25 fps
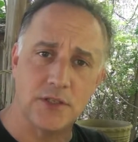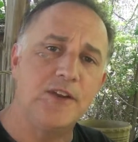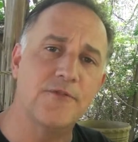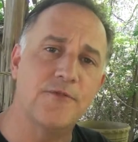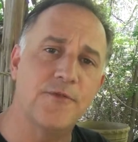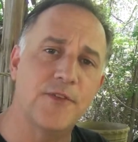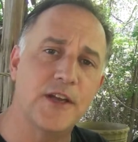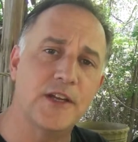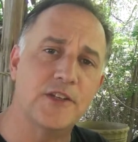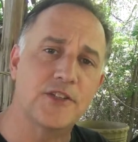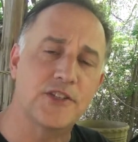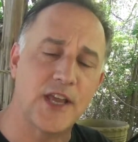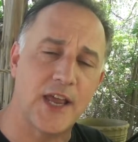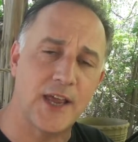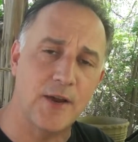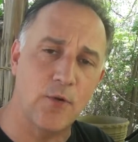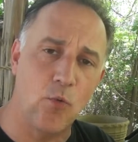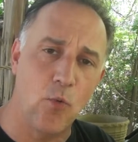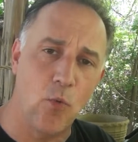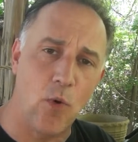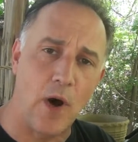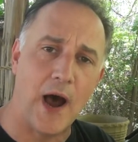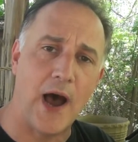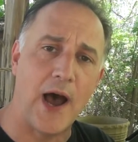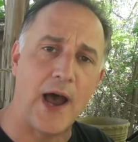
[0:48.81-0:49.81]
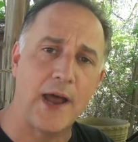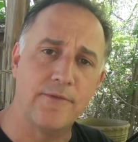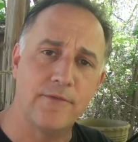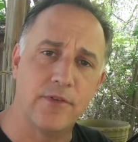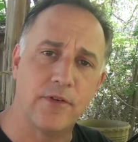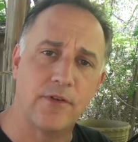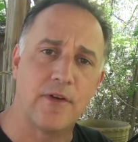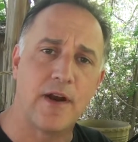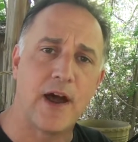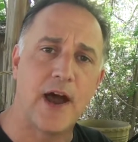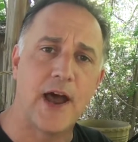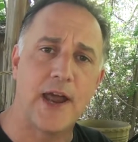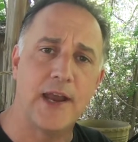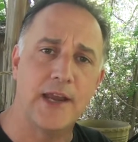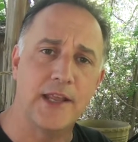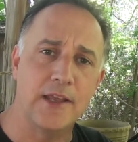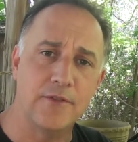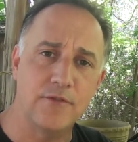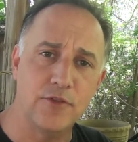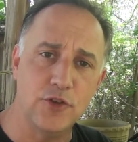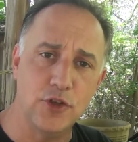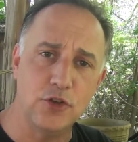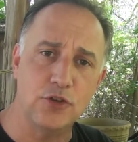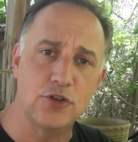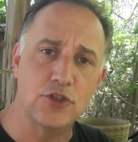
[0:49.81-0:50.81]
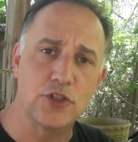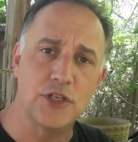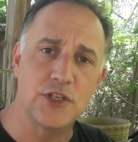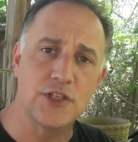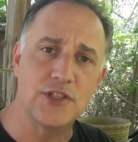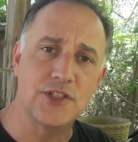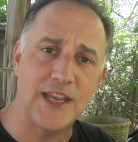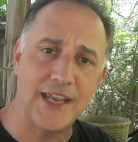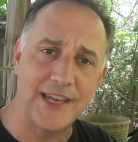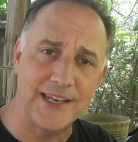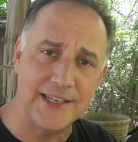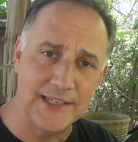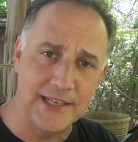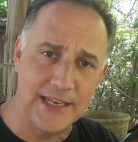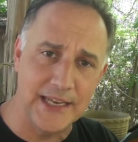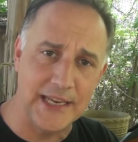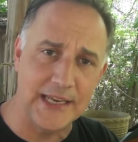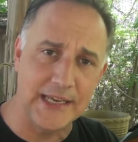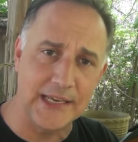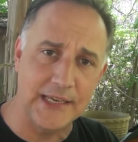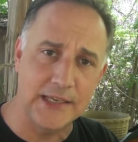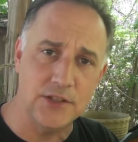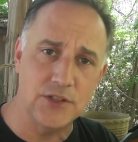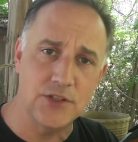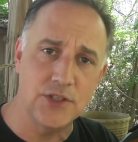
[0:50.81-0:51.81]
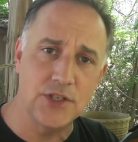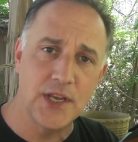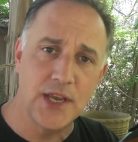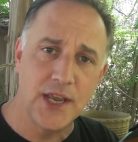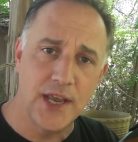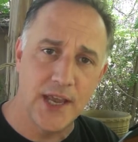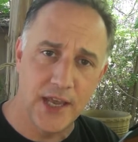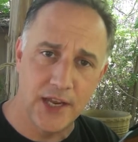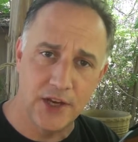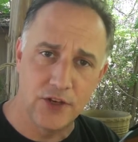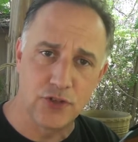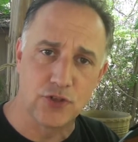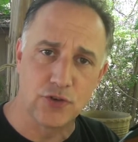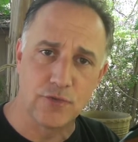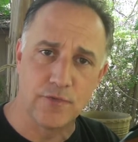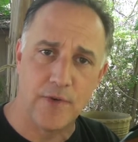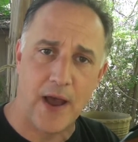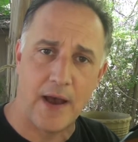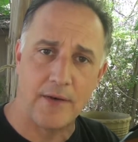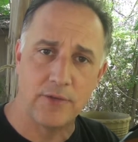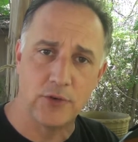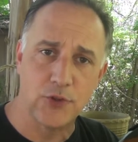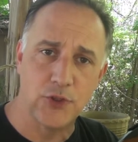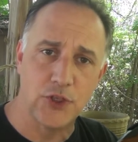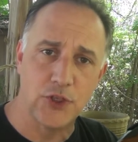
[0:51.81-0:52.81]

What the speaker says: It fits a wide variety of uses and needs in a survival